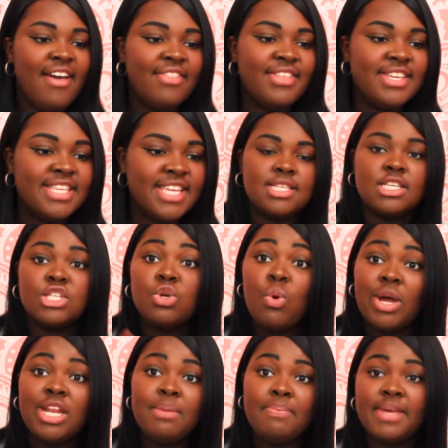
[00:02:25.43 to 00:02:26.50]
This kit is a
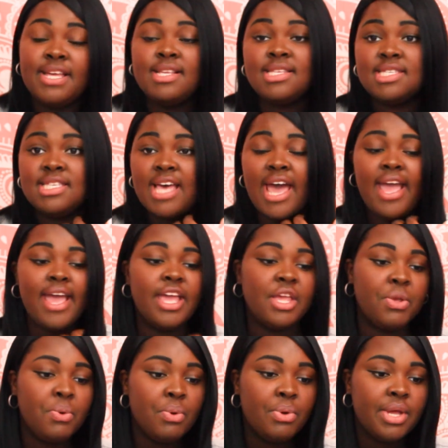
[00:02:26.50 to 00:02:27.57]
20 piece set and
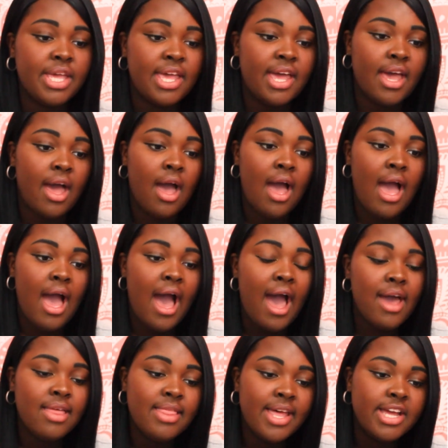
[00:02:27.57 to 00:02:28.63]
you will get
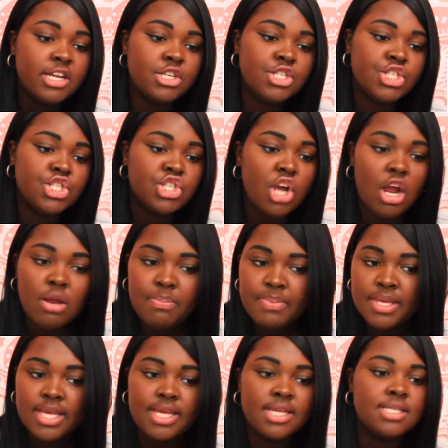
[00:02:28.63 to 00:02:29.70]
highlighters,
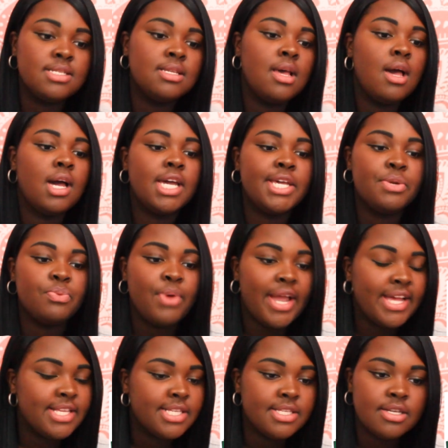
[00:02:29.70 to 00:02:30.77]
sharpies,
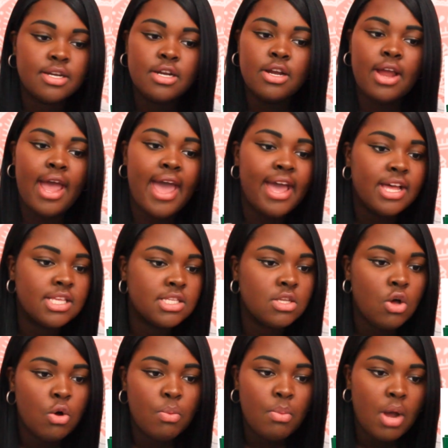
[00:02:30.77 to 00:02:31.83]
eraser,
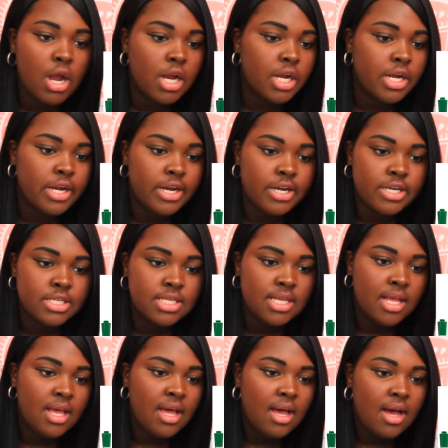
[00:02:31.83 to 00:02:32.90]
Expo markers,
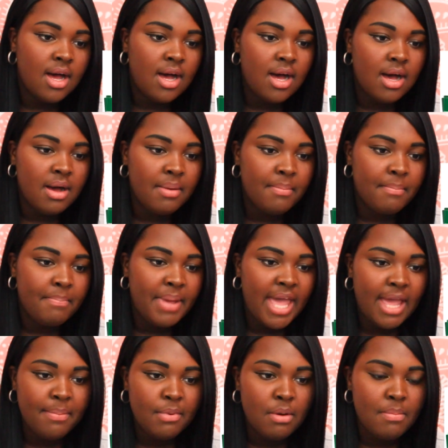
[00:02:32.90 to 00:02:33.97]
um,
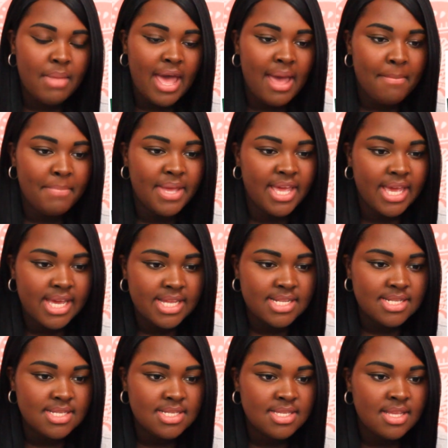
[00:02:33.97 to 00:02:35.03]
Paper Mate
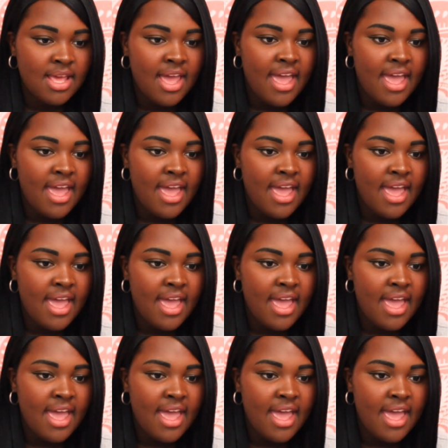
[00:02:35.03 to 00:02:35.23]
pens,